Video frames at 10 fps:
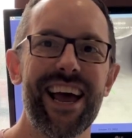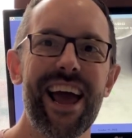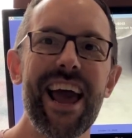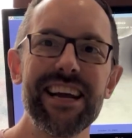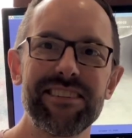
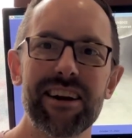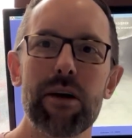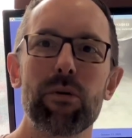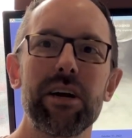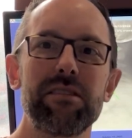Hey, today
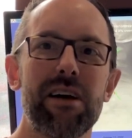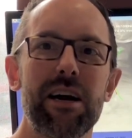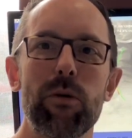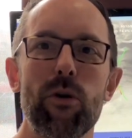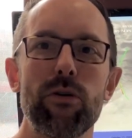we're going to
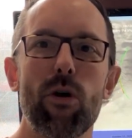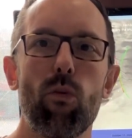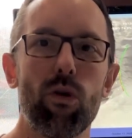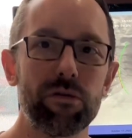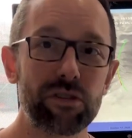talk about
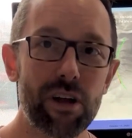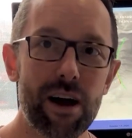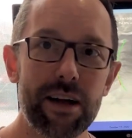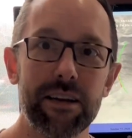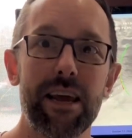Wolff's
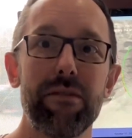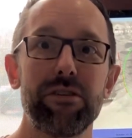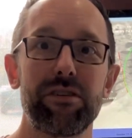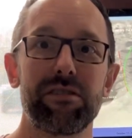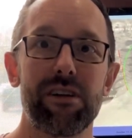Law and
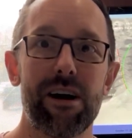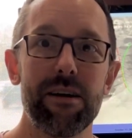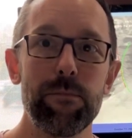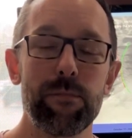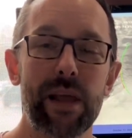Davis's
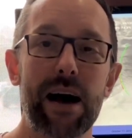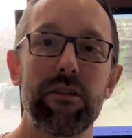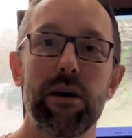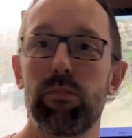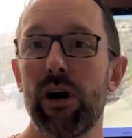Law, how
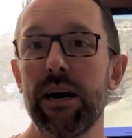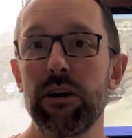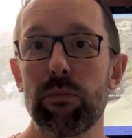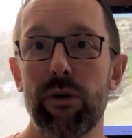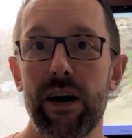they apply to
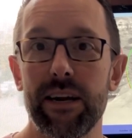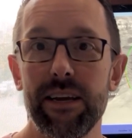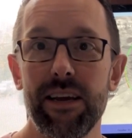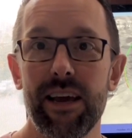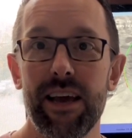your
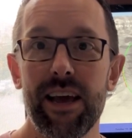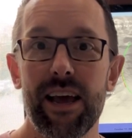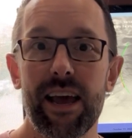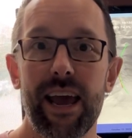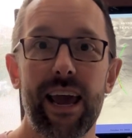body,
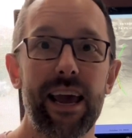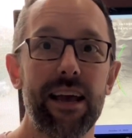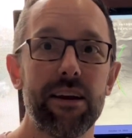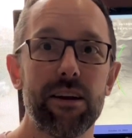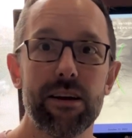
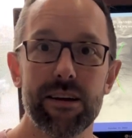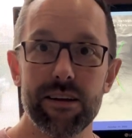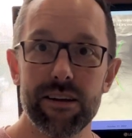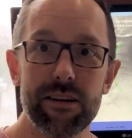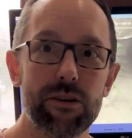and
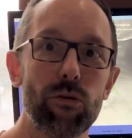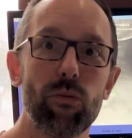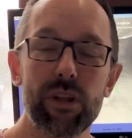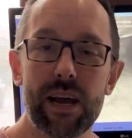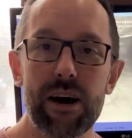
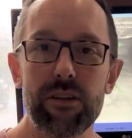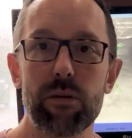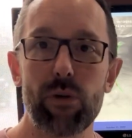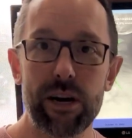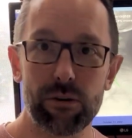really how they
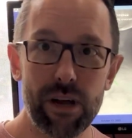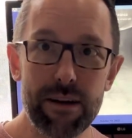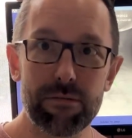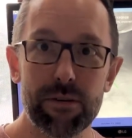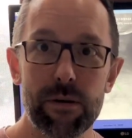apply to your
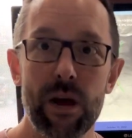life.